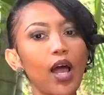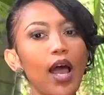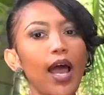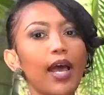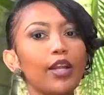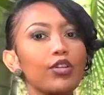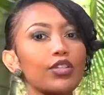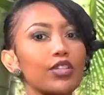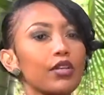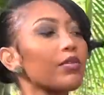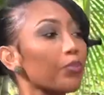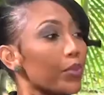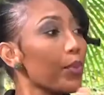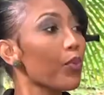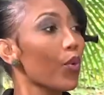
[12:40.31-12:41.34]
and
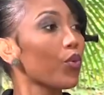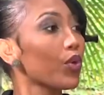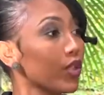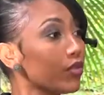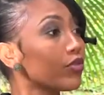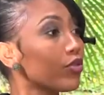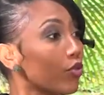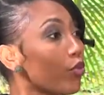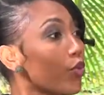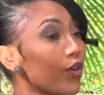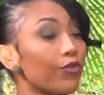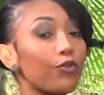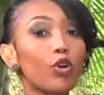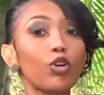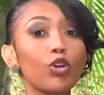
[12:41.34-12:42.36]
people will
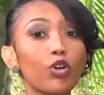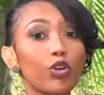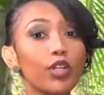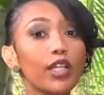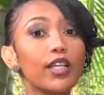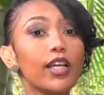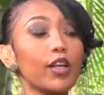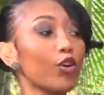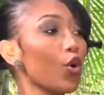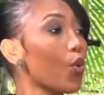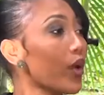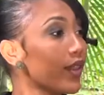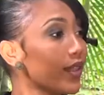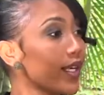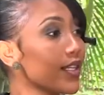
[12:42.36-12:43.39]
follow your lead and know
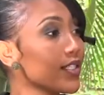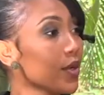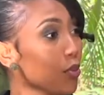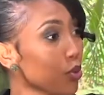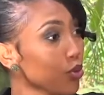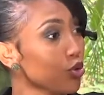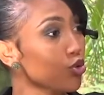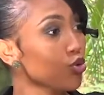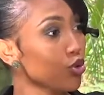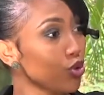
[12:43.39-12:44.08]
what they're supposed to do.